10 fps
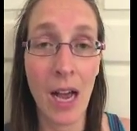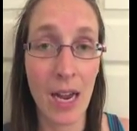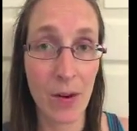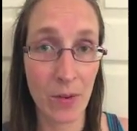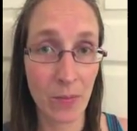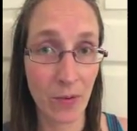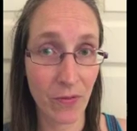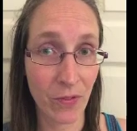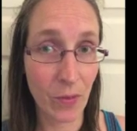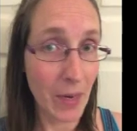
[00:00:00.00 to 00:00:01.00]
I would
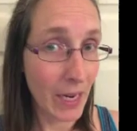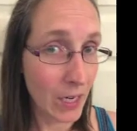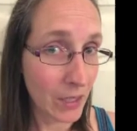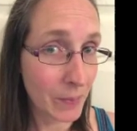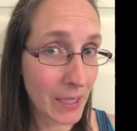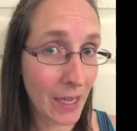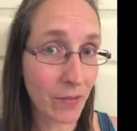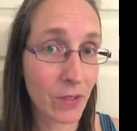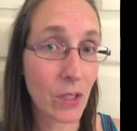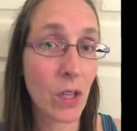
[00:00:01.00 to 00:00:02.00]
prefer my hair be
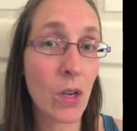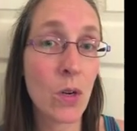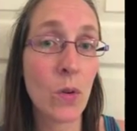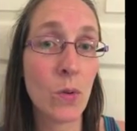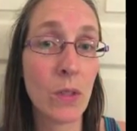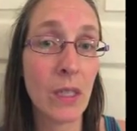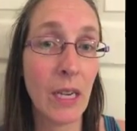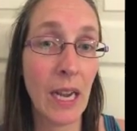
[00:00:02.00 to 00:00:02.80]
left alone.